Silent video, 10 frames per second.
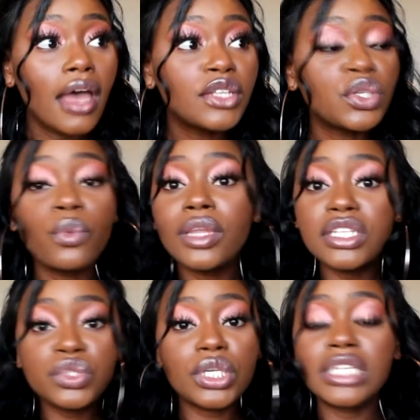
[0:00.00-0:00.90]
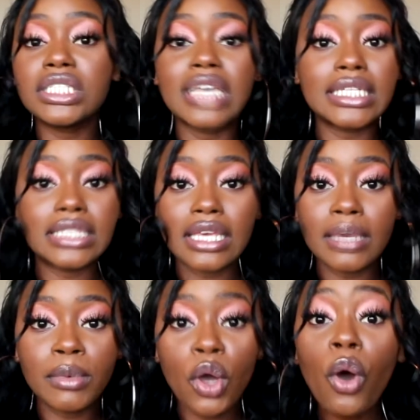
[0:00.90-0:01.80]
And so we literally just had to
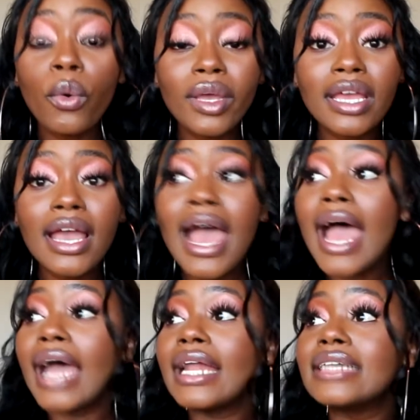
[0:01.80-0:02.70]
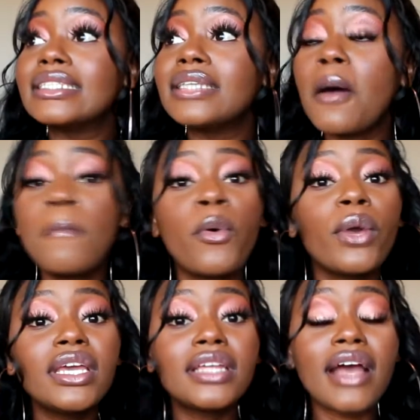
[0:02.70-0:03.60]
keep going. And at some
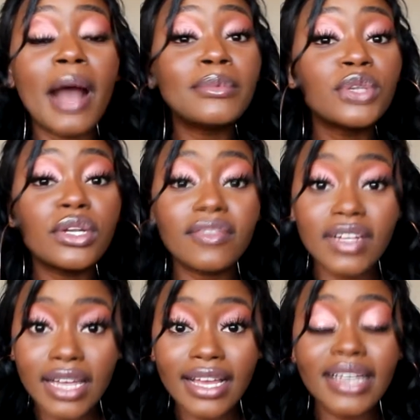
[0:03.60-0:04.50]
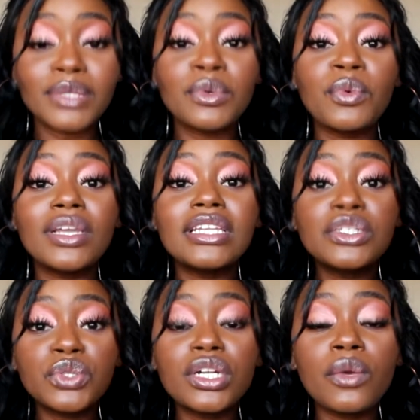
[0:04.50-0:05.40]
point, I'm not even lying, guys, we were
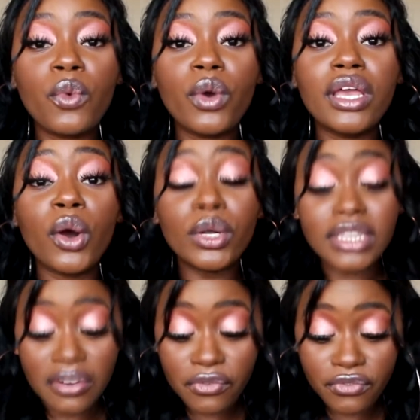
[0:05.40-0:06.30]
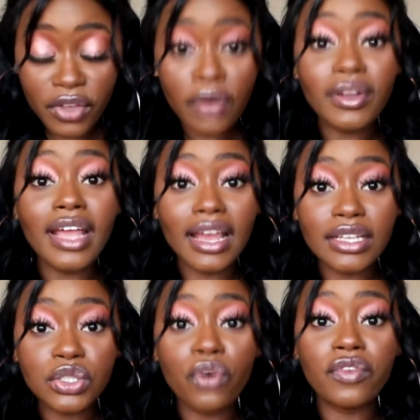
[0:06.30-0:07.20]
literally walking on the very
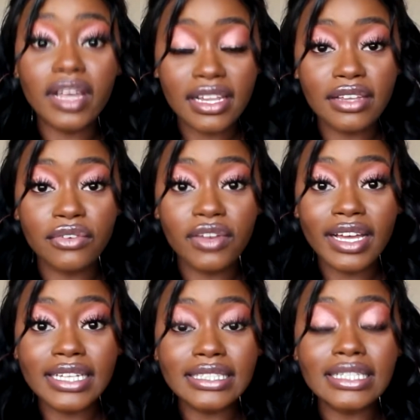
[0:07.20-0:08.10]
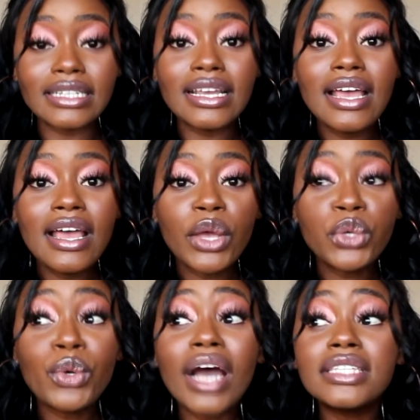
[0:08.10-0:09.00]
edge of a cliff. Like, as in,
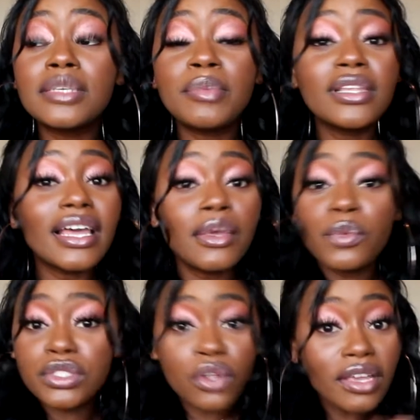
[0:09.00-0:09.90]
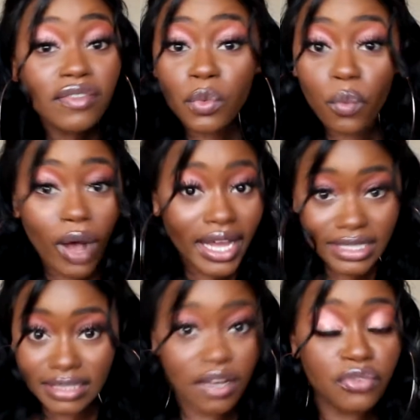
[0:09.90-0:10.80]
you had to be like, it was not even
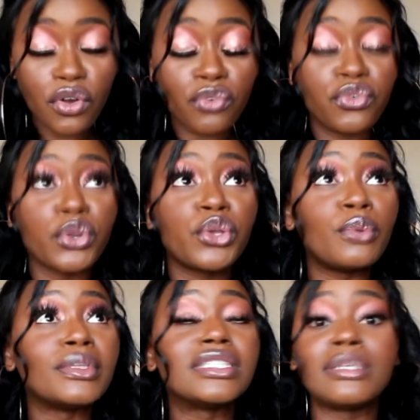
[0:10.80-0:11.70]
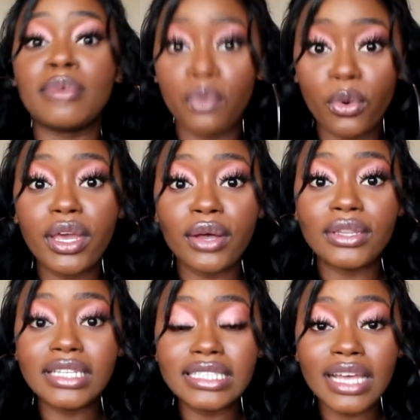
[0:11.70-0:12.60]
wide enough for humans to be walking
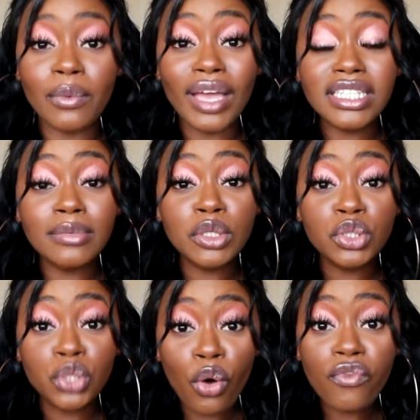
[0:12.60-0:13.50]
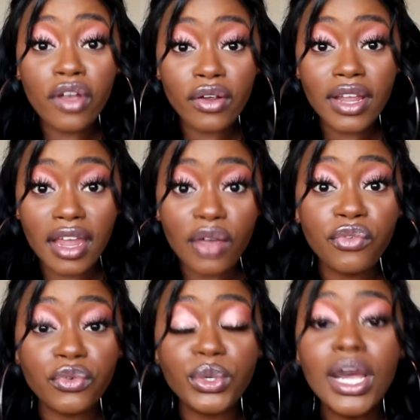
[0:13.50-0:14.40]
on this. Like, we had to be so very
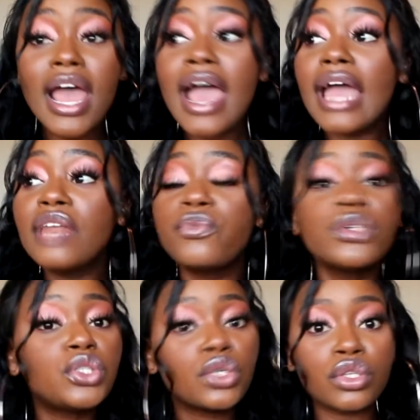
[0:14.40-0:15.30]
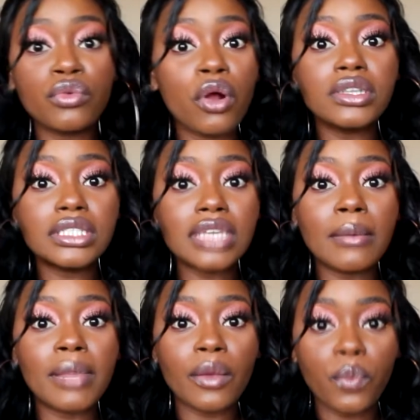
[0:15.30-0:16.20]
careful. And if we took the wrong
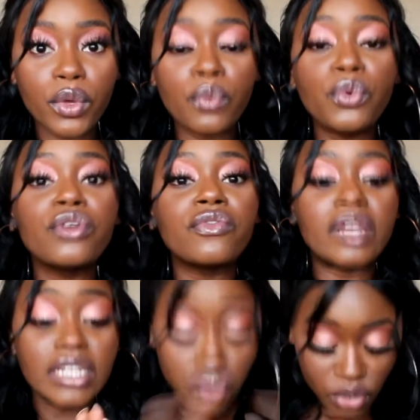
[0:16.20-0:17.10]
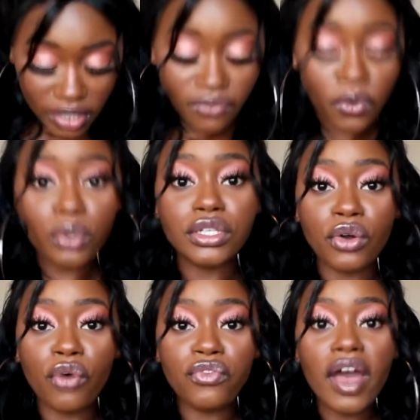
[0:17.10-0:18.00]
step, like, we would have literally fallen
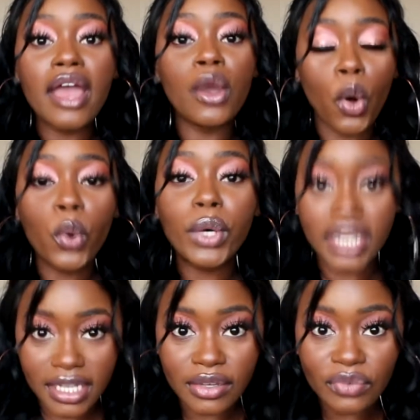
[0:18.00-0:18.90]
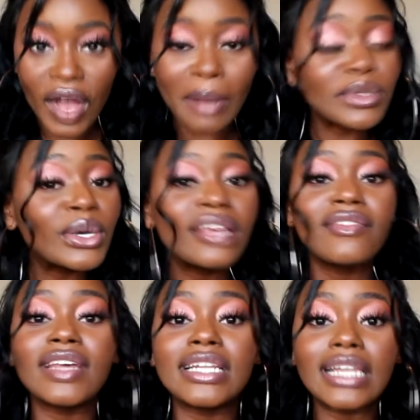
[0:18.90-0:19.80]
off a whole cliff. I'm not
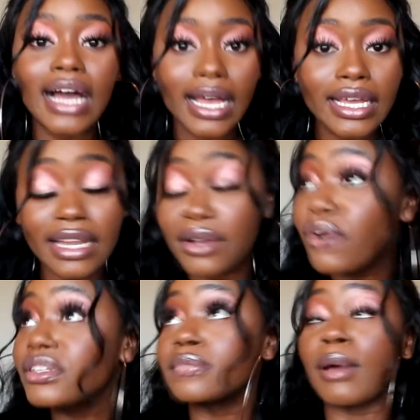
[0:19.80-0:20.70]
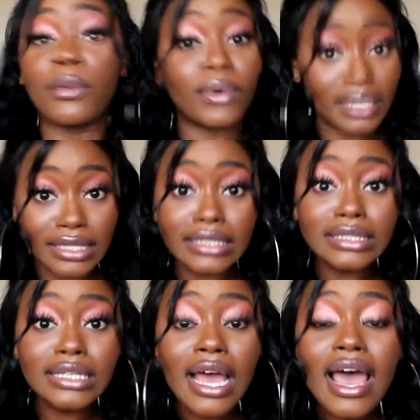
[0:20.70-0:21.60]
even lying, like, God is my witness.